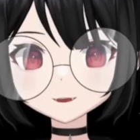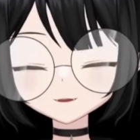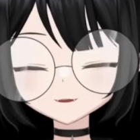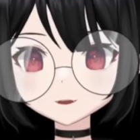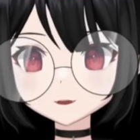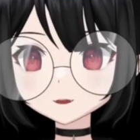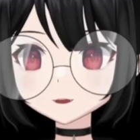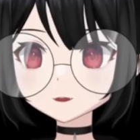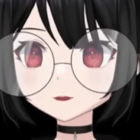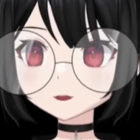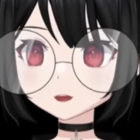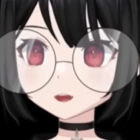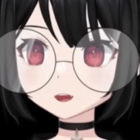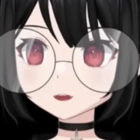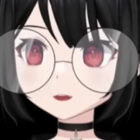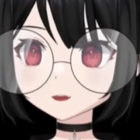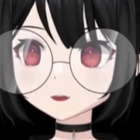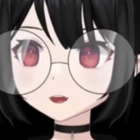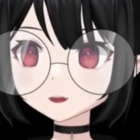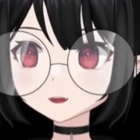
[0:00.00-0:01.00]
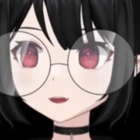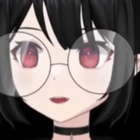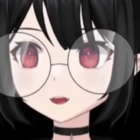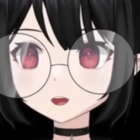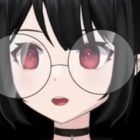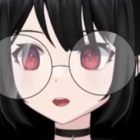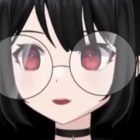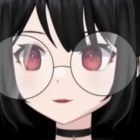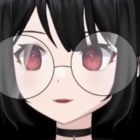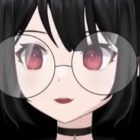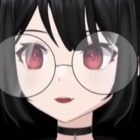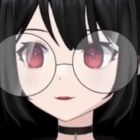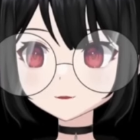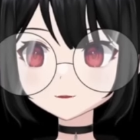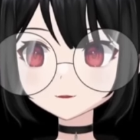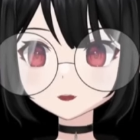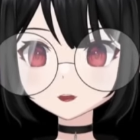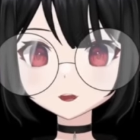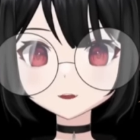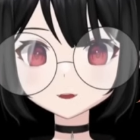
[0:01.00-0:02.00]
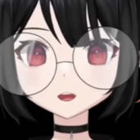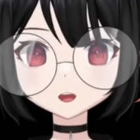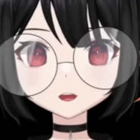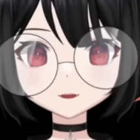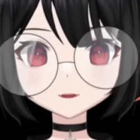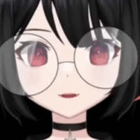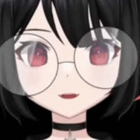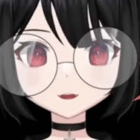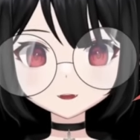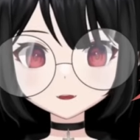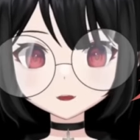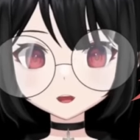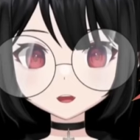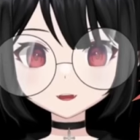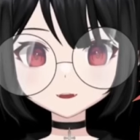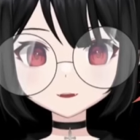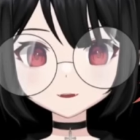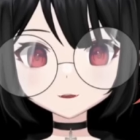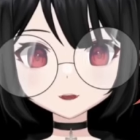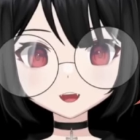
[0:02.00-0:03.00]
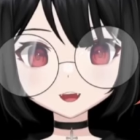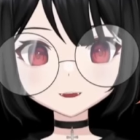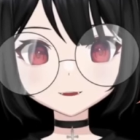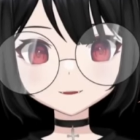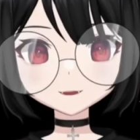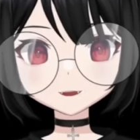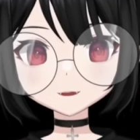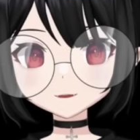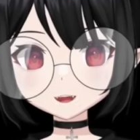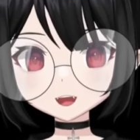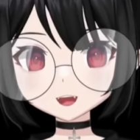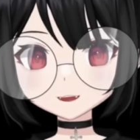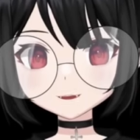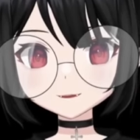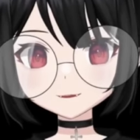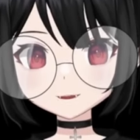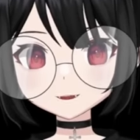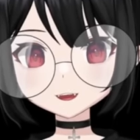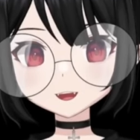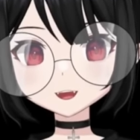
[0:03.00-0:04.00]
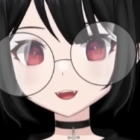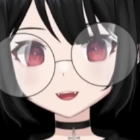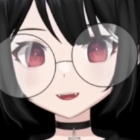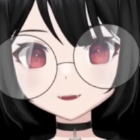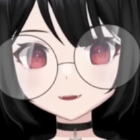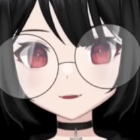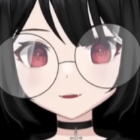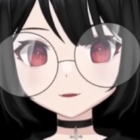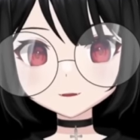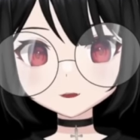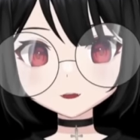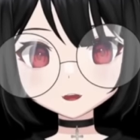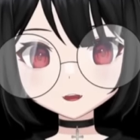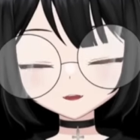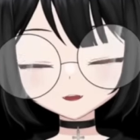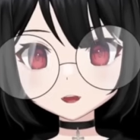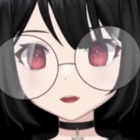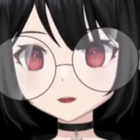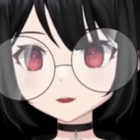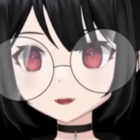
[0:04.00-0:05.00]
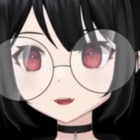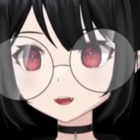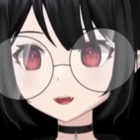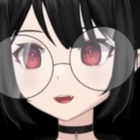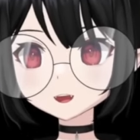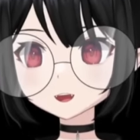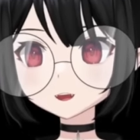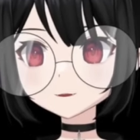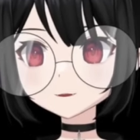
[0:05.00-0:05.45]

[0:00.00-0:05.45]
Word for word: the stream was from the free Bro, you only get 30 minutes that is the highest viewership if, you